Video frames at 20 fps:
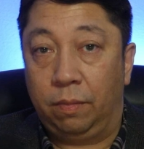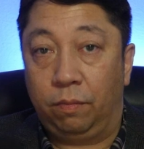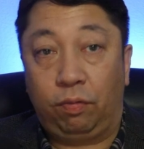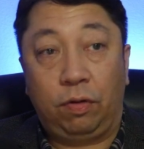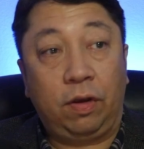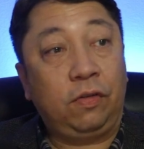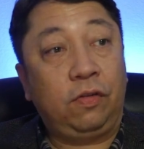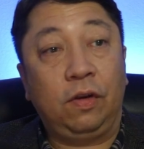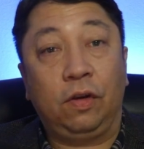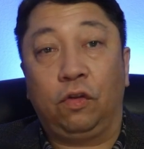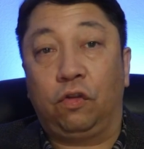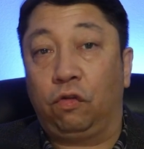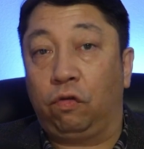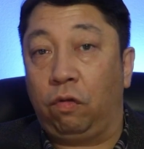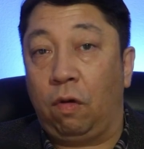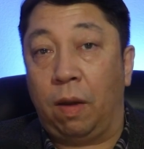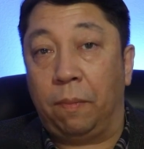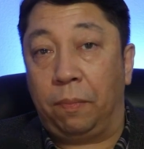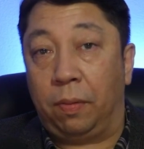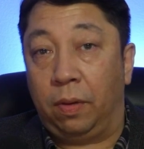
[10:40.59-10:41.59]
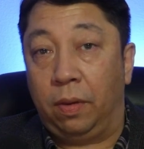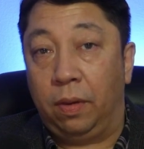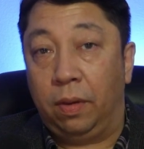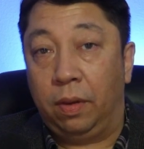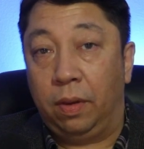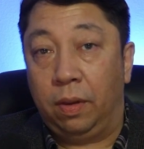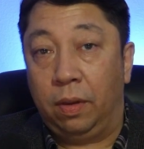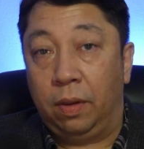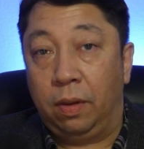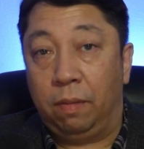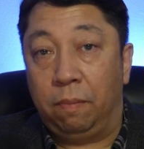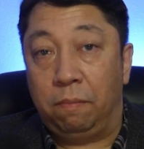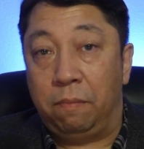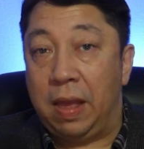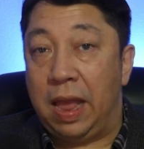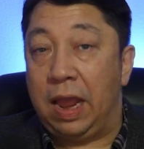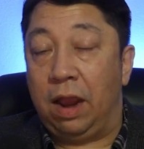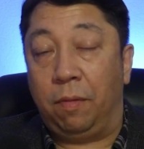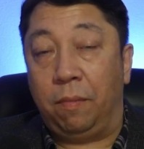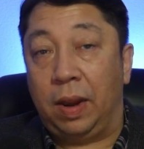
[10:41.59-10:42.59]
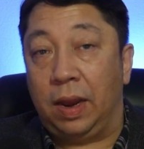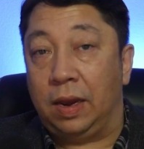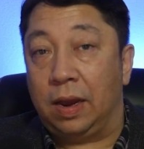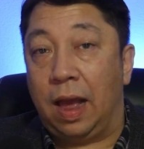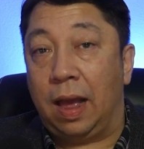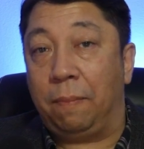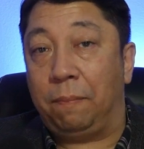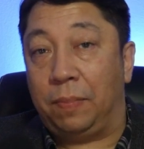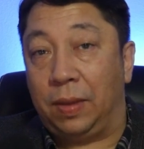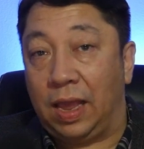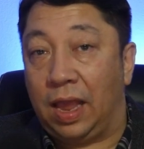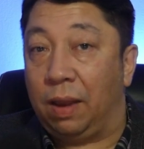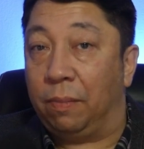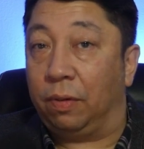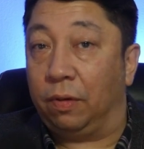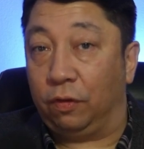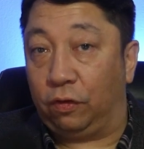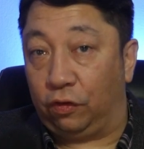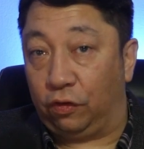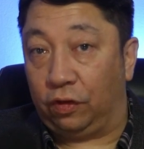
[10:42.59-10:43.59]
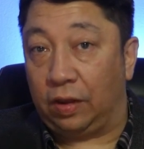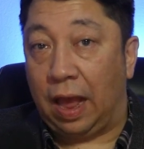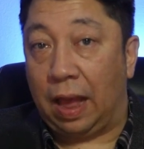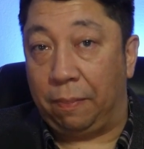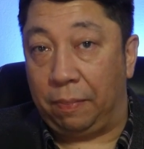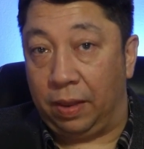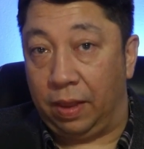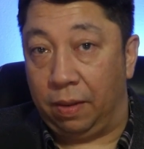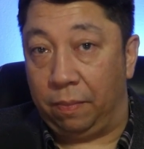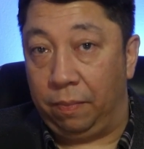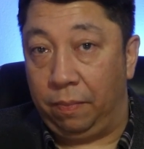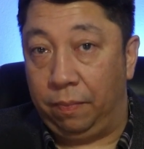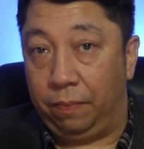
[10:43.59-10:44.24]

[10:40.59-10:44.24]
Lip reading: President Trump may or may not be able to stop him.